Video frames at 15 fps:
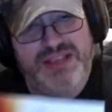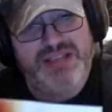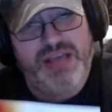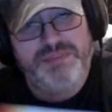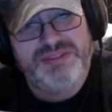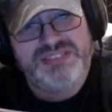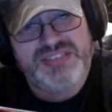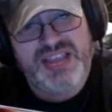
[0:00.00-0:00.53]

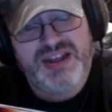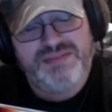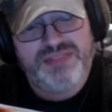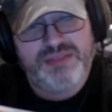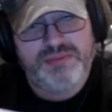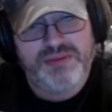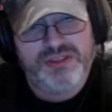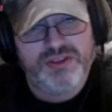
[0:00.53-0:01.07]
I'll be sad if
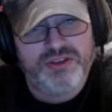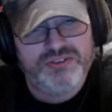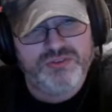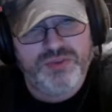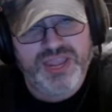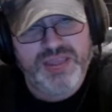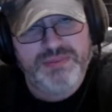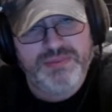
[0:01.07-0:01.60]
the book goes
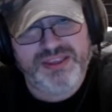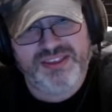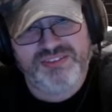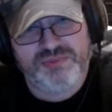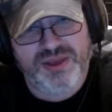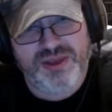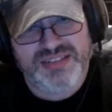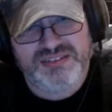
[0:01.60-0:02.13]
away, but
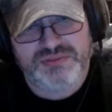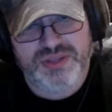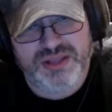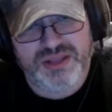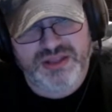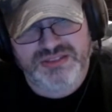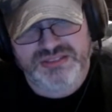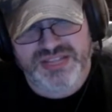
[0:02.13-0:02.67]
guess what? That's
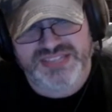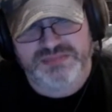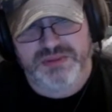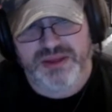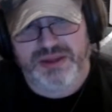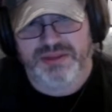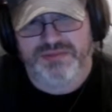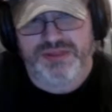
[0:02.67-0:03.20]
less
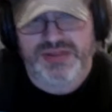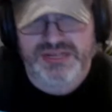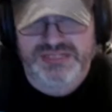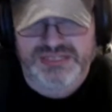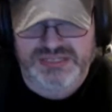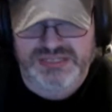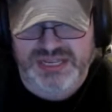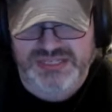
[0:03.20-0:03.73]
money I'm giving to
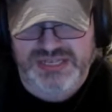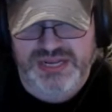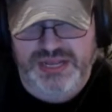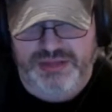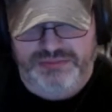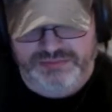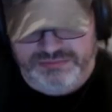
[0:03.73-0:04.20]
DC now.